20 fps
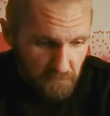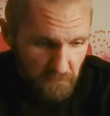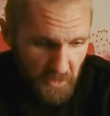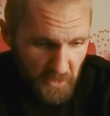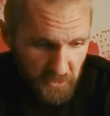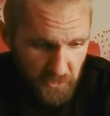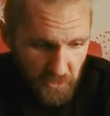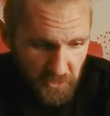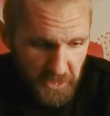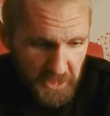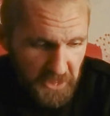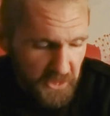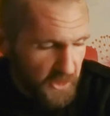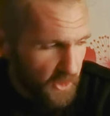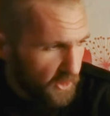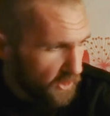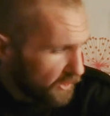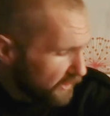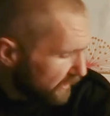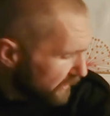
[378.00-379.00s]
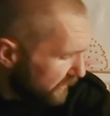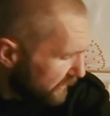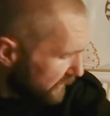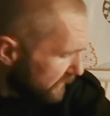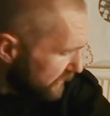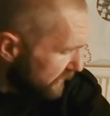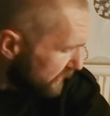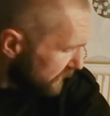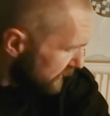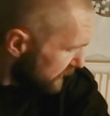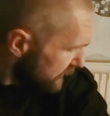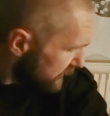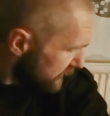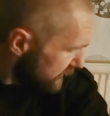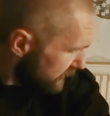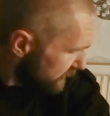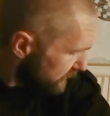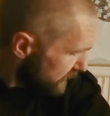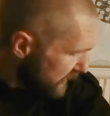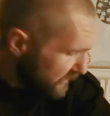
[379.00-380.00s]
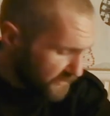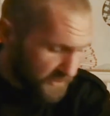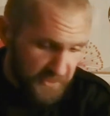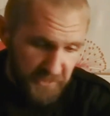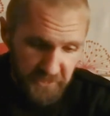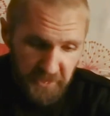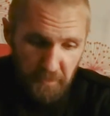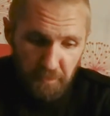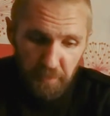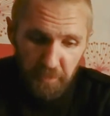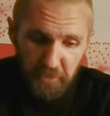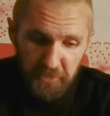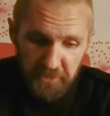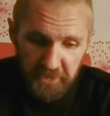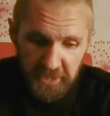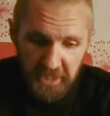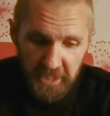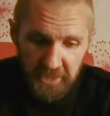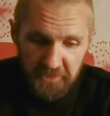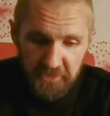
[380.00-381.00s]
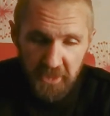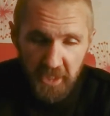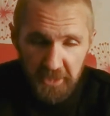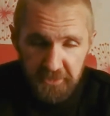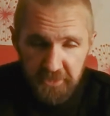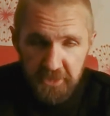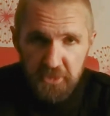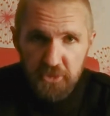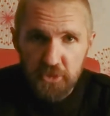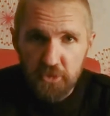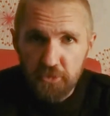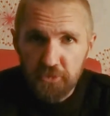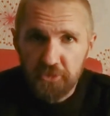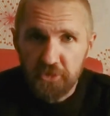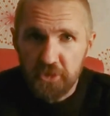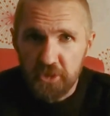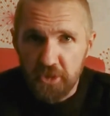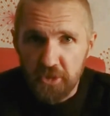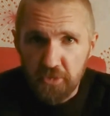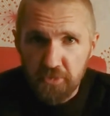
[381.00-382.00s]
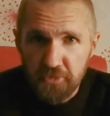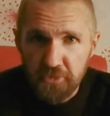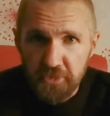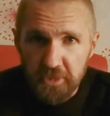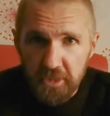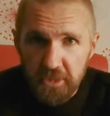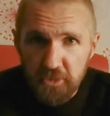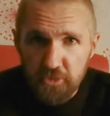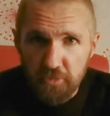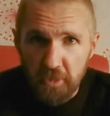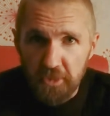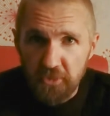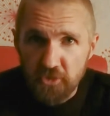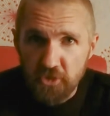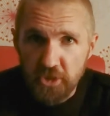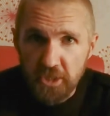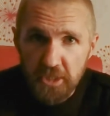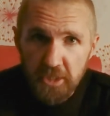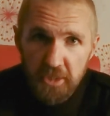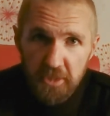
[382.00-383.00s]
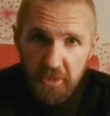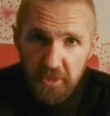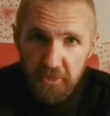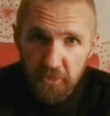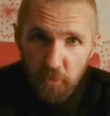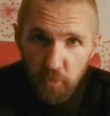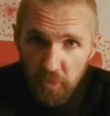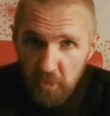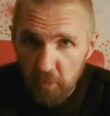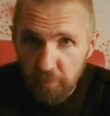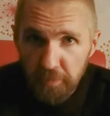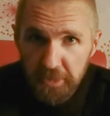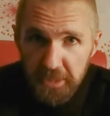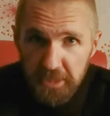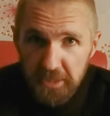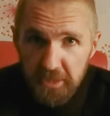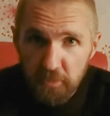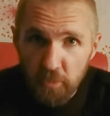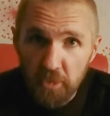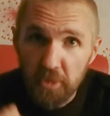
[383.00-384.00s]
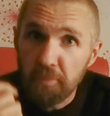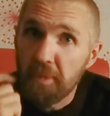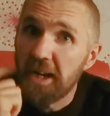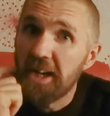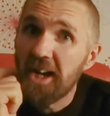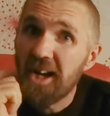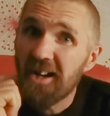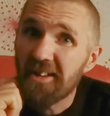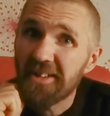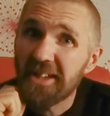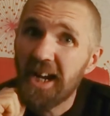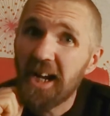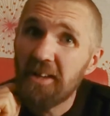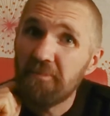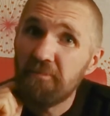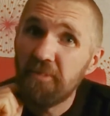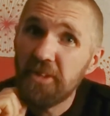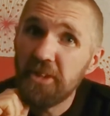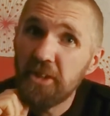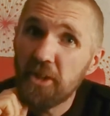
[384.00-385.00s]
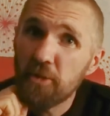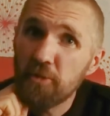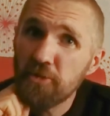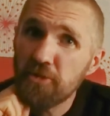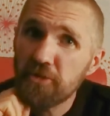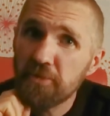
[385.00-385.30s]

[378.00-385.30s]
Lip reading: So there you go. That's as simple as it gets. I did used to use the Trangia, and there will be one of my archive videos